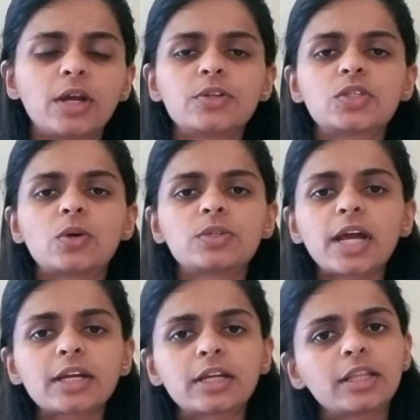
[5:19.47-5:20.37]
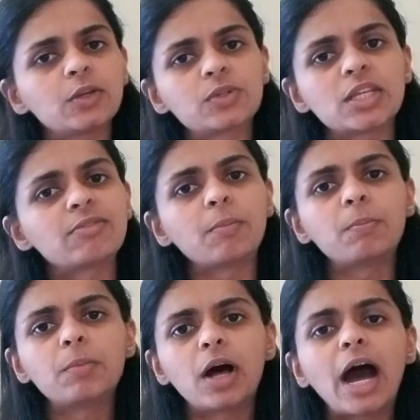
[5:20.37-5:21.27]
So technically, you receive a,
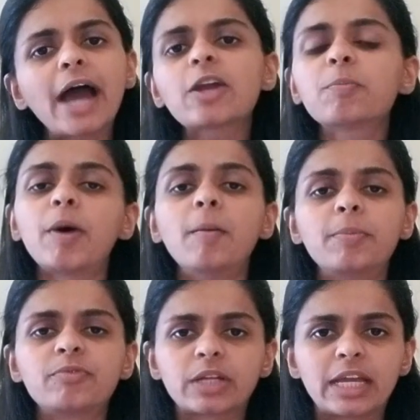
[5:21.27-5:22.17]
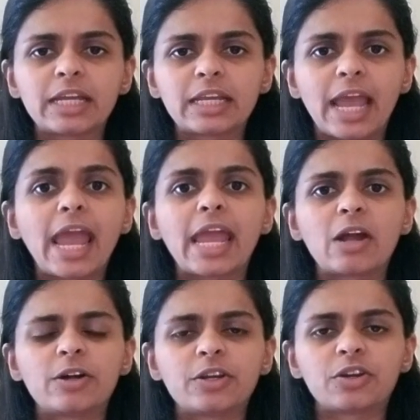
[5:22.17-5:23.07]
a higher bump for getting an A
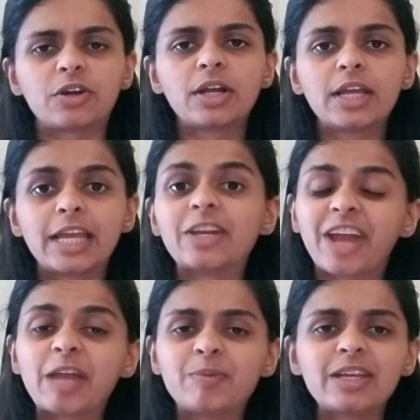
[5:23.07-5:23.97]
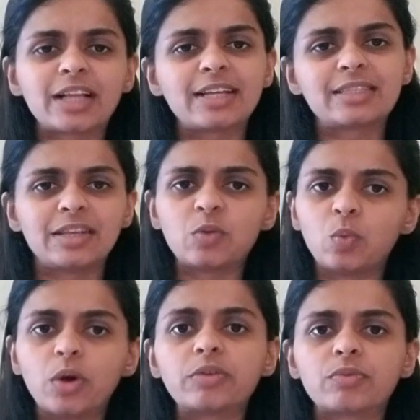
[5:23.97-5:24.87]
on your in your AP class than you
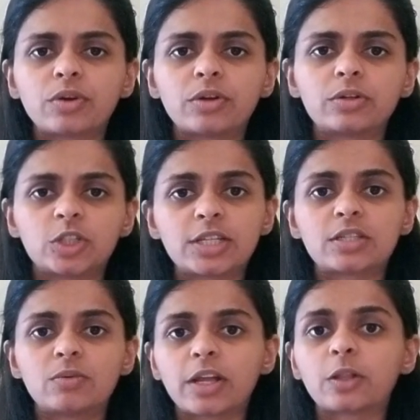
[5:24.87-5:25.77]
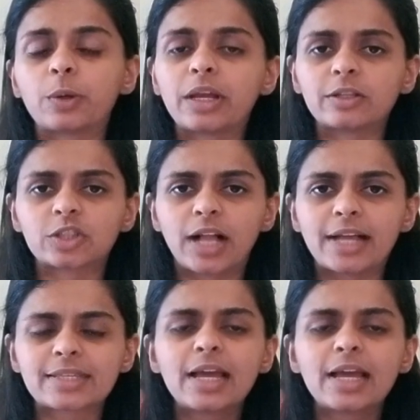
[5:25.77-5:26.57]
would for just a regular English class.